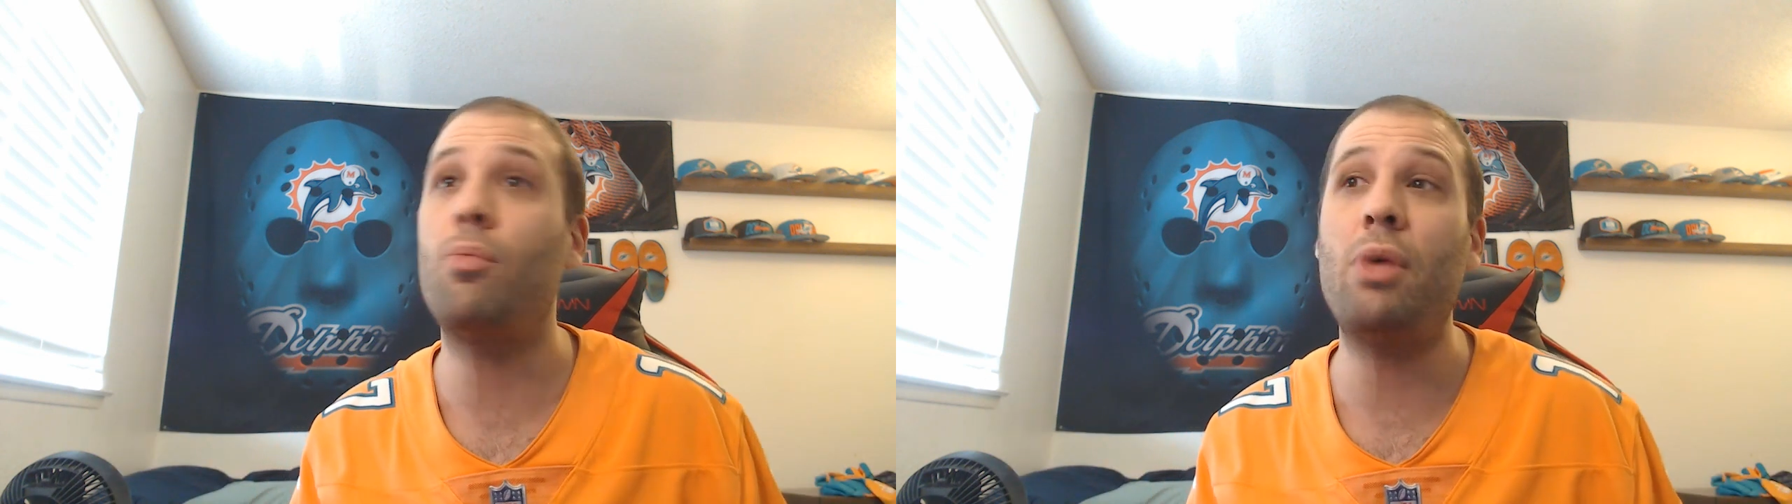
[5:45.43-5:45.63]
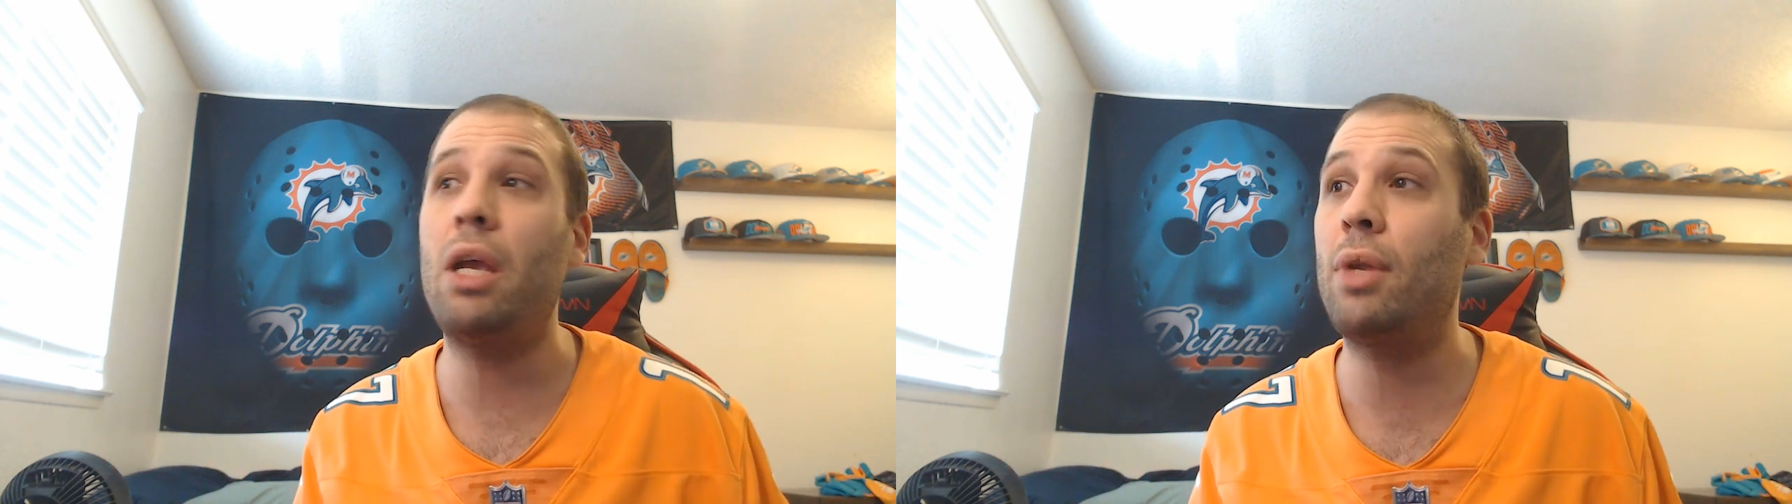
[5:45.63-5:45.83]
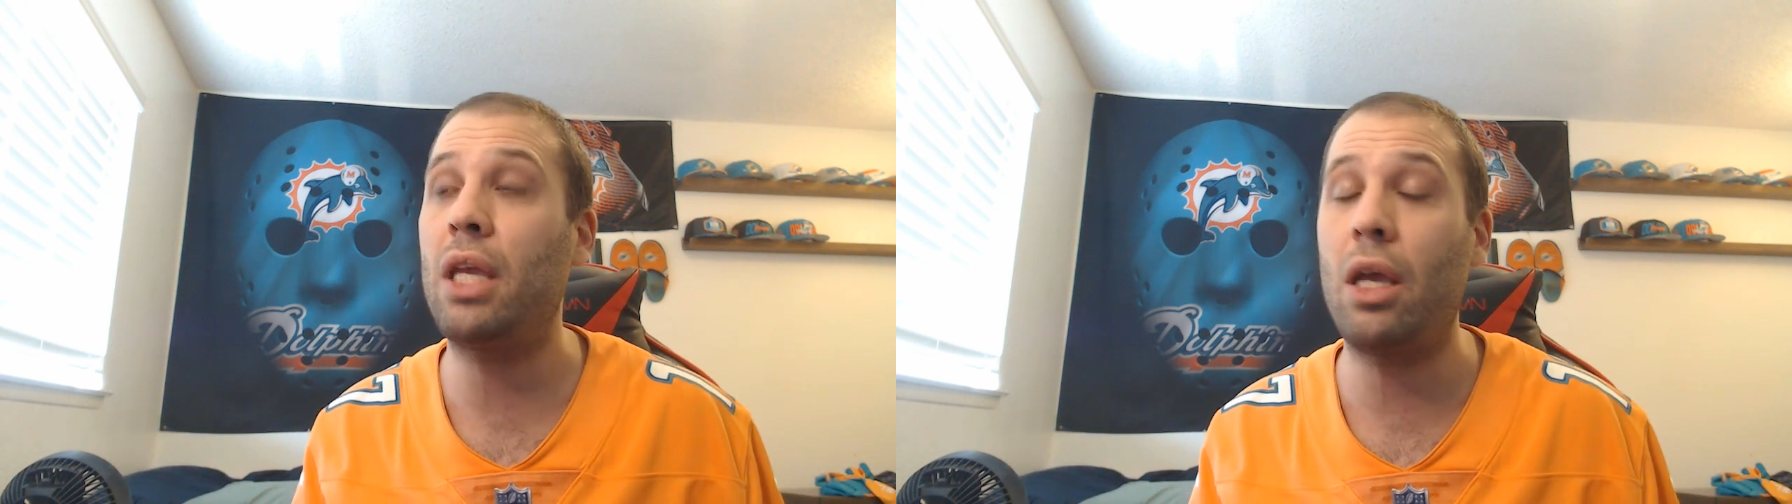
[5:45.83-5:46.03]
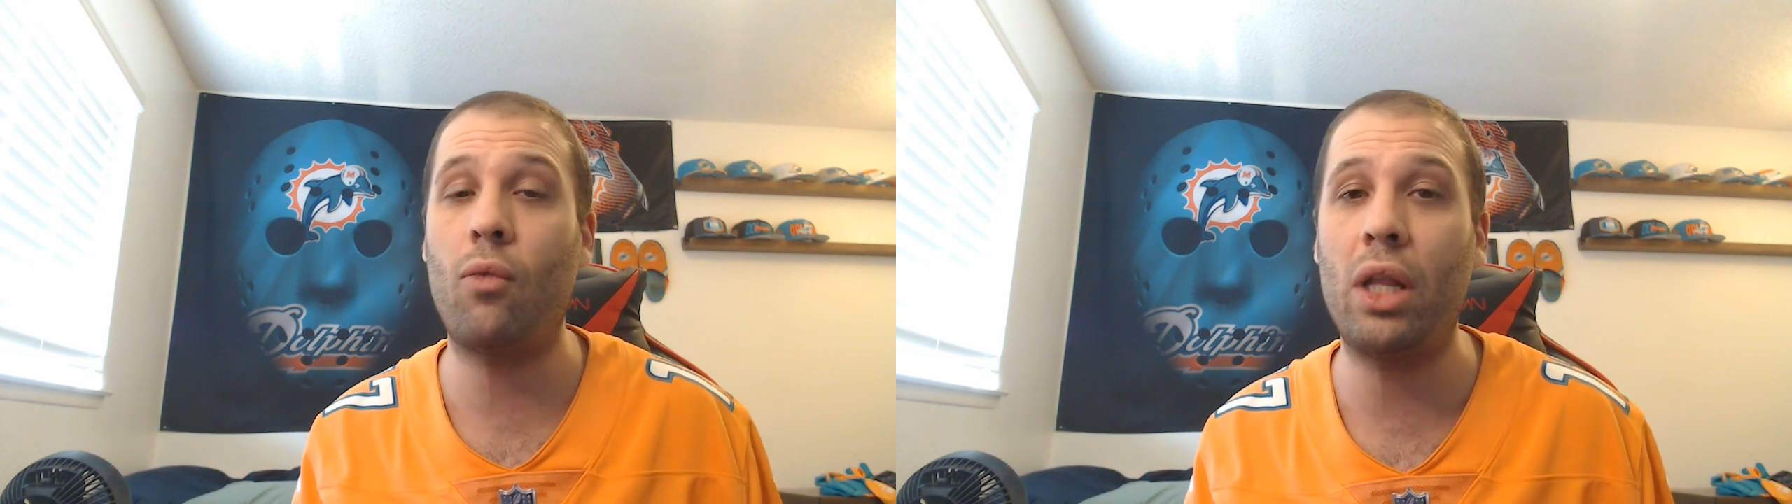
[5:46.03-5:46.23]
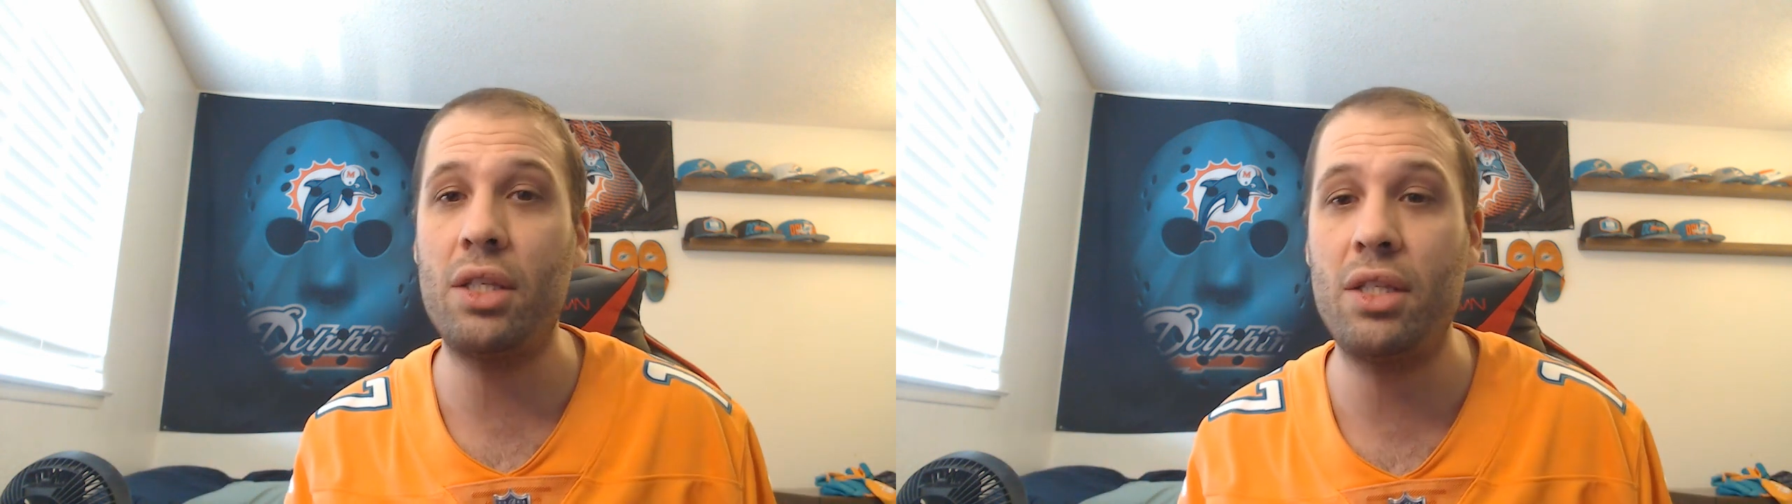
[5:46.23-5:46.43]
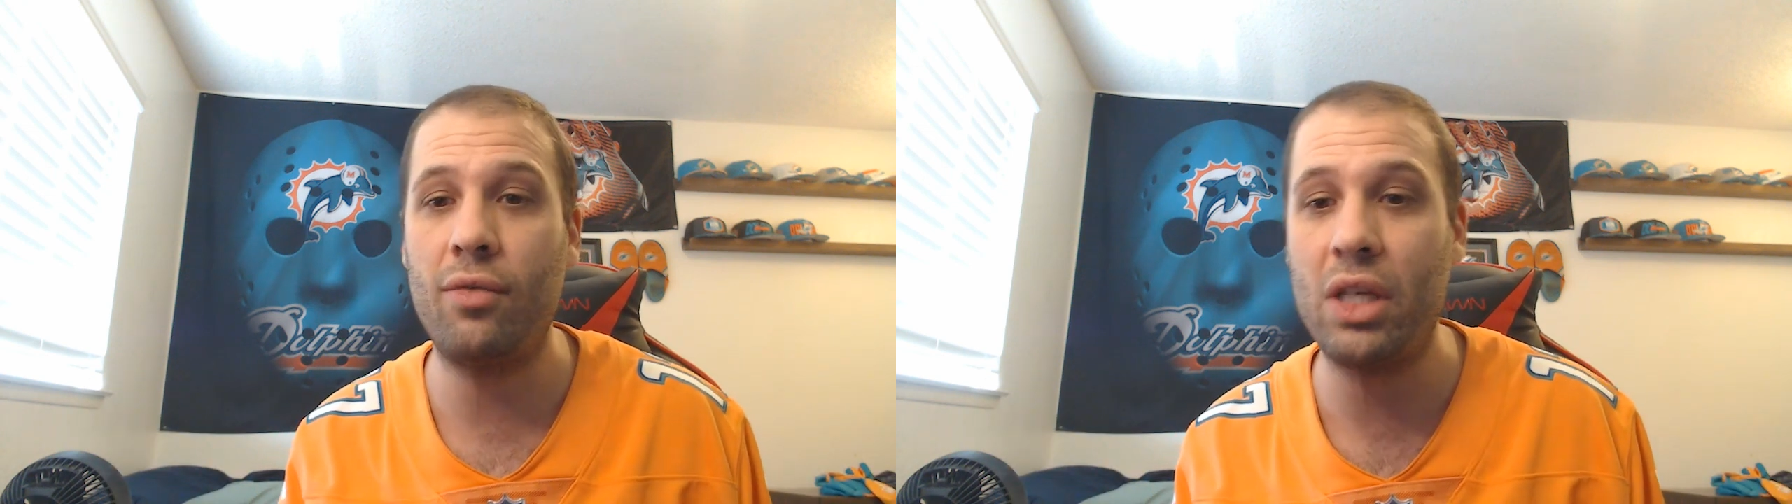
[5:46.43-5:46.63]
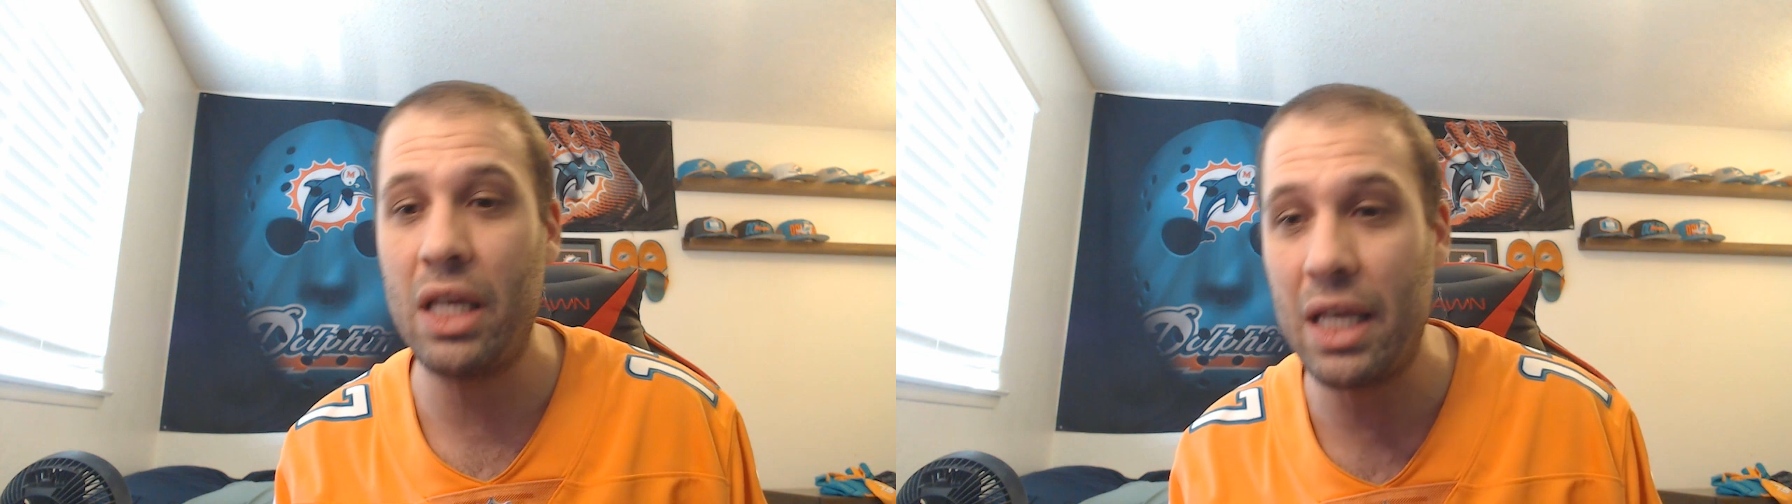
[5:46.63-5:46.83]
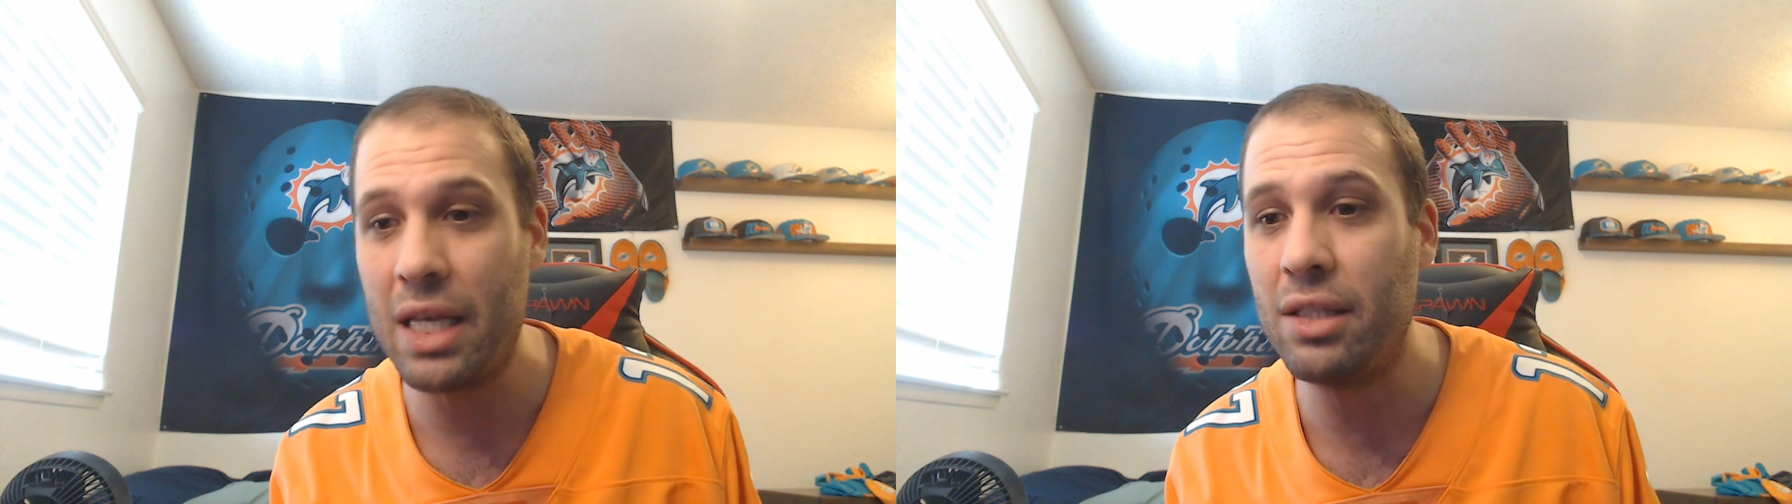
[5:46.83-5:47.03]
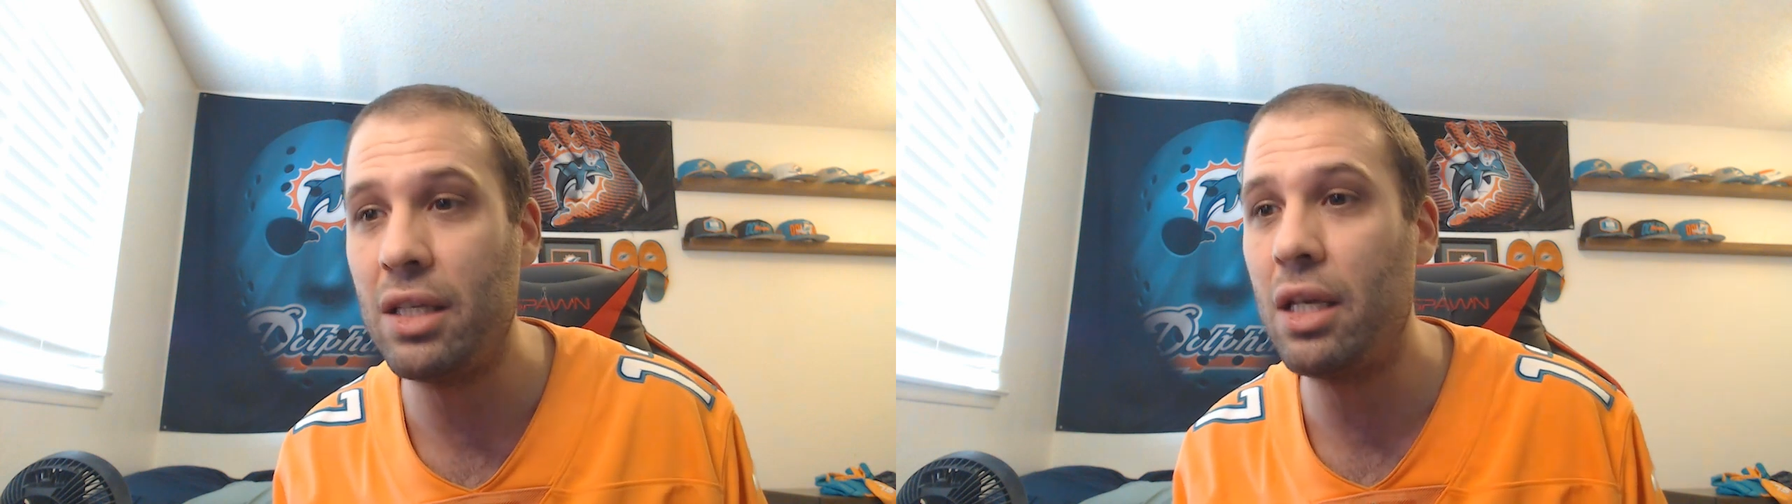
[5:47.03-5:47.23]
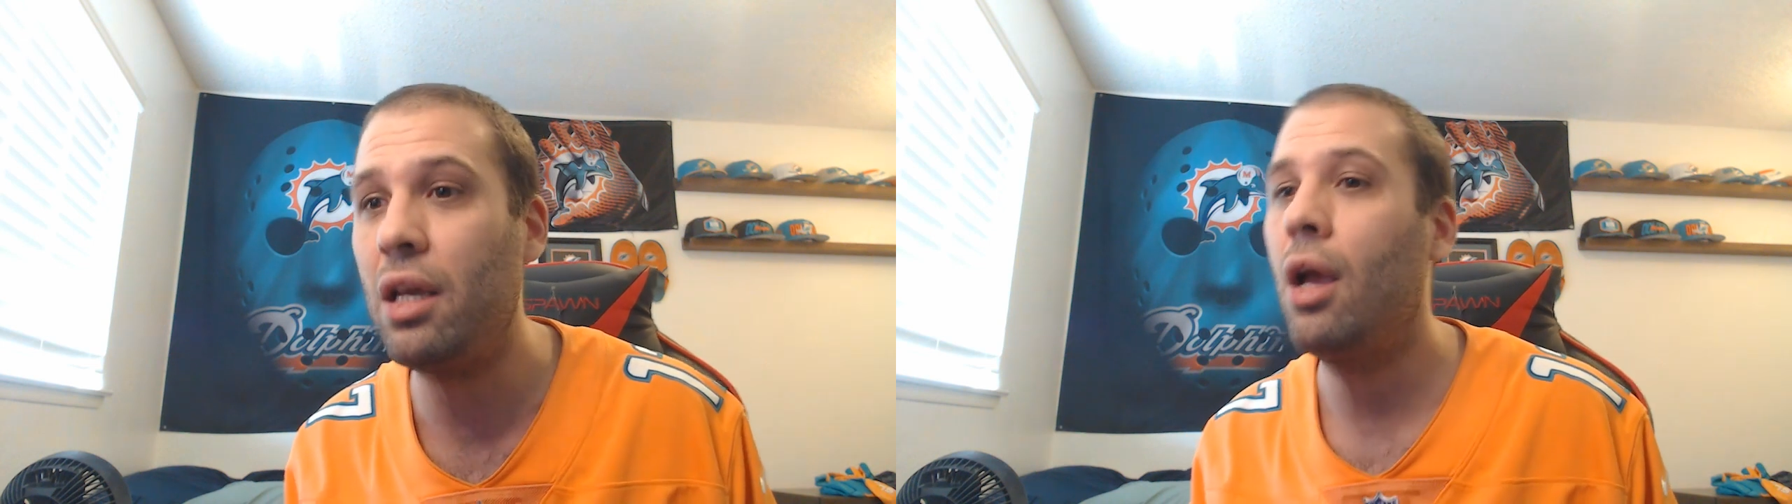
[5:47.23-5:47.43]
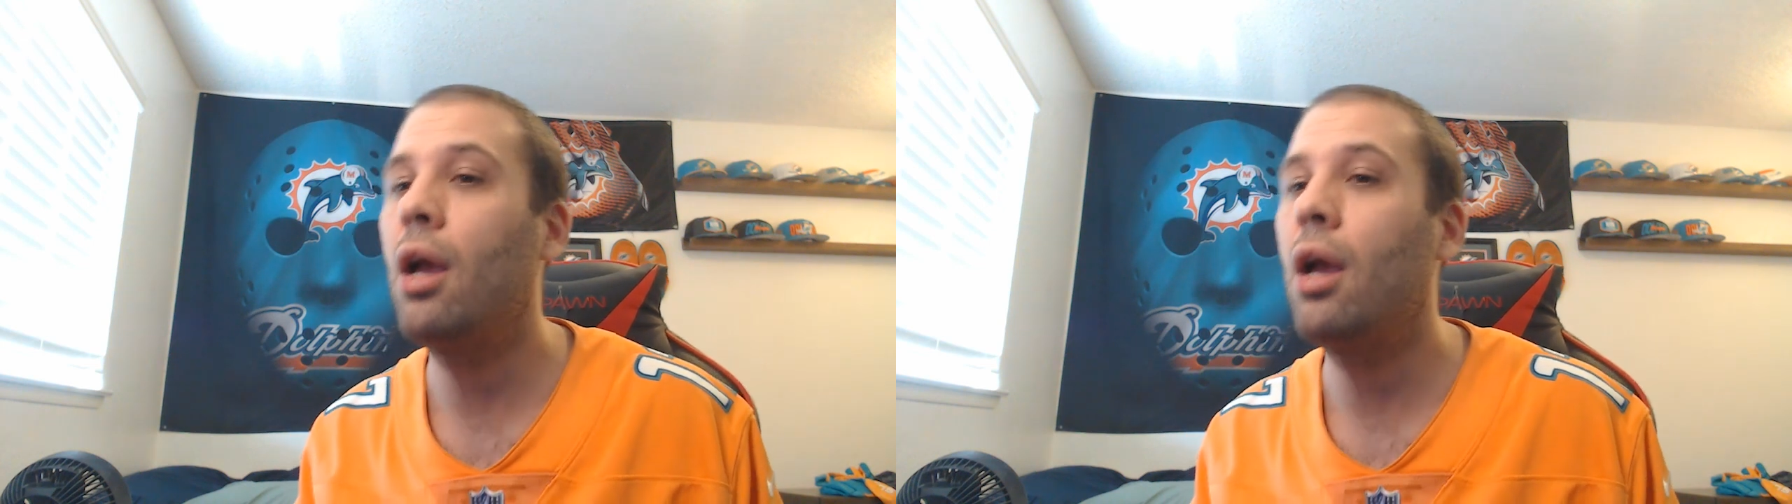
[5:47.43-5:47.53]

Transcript: be able to get relatively easy.